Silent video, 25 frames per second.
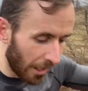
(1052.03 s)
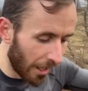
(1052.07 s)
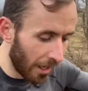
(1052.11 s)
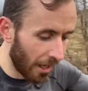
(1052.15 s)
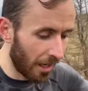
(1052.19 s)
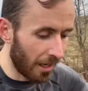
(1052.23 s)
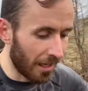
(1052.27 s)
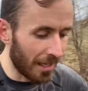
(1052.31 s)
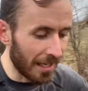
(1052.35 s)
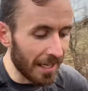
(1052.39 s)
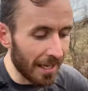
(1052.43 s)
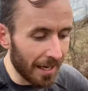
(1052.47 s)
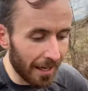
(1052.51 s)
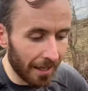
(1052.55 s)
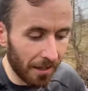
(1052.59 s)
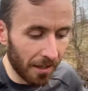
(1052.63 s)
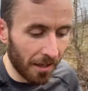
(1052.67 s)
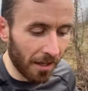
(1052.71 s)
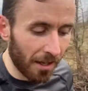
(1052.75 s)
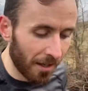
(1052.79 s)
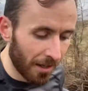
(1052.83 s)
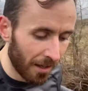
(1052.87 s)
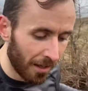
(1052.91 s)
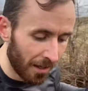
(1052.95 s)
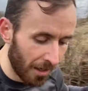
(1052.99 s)
eating,
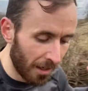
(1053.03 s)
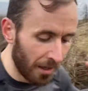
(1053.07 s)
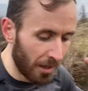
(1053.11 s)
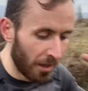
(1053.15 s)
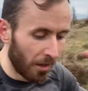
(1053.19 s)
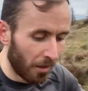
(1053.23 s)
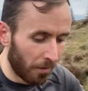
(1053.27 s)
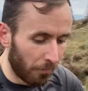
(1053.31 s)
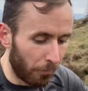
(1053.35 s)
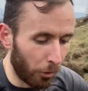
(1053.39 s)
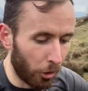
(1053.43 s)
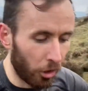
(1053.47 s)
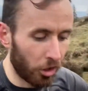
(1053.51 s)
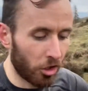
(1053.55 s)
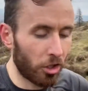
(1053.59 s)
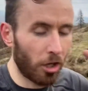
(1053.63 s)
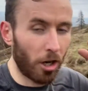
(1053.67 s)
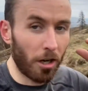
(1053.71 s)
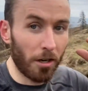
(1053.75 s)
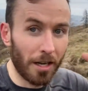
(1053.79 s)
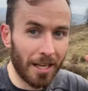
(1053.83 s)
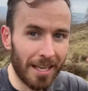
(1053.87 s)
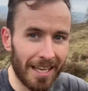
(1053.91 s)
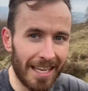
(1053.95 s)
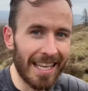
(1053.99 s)
focusing
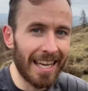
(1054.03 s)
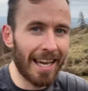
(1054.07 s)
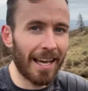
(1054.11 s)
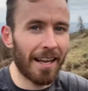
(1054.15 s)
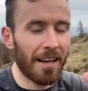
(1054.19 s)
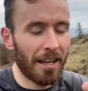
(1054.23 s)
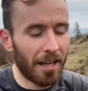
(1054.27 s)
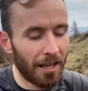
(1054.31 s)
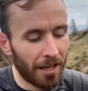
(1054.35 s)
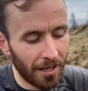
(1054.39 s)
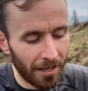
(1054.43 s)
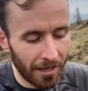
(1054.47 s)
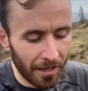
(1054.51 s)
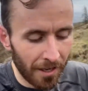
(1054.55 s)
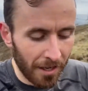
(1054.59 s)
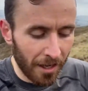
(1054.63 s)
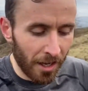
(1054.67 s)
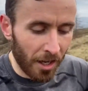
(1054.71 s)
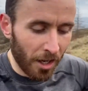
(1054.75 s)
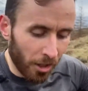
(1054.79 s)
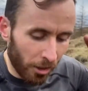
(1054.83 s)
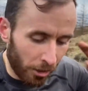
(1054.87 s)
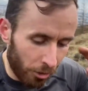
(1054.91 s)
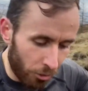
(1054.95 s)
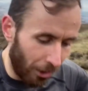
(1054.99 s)
on eating,
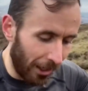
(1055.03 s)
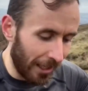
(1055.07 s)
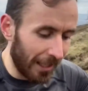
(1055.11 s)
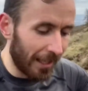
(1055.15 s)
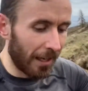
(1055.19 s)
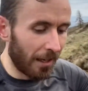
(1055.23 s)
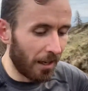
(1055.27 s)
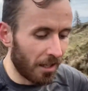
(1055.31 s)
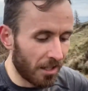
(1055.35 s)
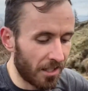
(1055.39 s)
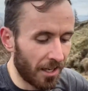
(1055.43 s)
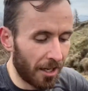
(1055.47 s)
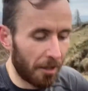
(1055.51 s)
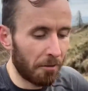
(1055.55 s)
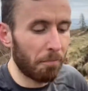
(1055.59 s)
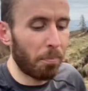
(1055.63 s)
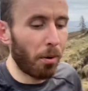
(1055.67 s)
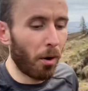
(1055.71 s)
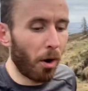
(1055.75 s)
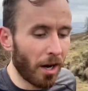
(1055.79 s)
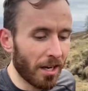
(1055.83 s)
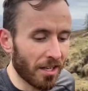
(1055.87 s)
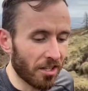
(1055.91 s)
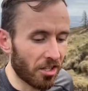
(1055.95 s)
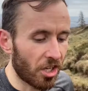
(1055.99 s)
drinking at certain
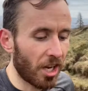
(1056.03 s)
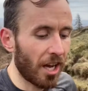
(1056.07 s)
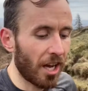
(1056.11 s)
points,